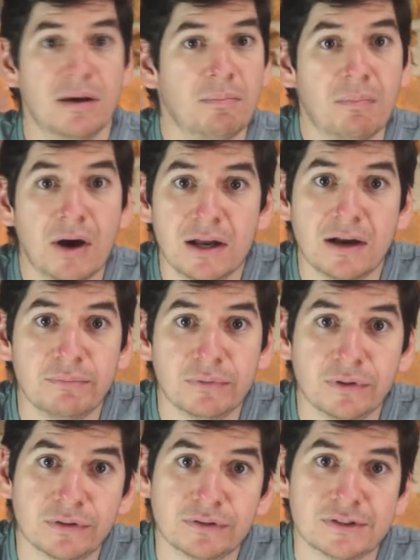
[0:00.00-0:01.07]
my
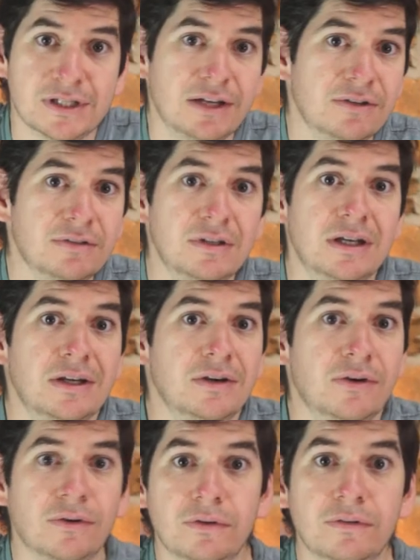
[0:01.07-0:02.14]
humble little channel.
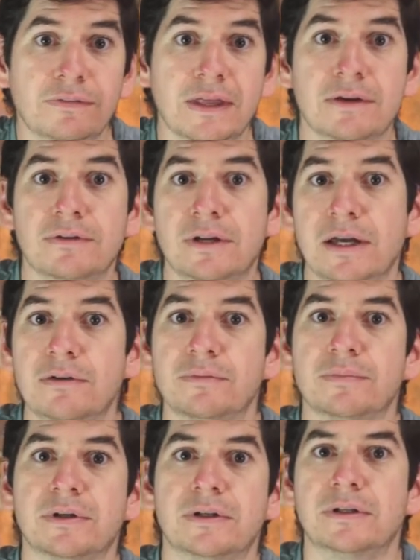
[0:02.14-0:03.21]
All of that could help.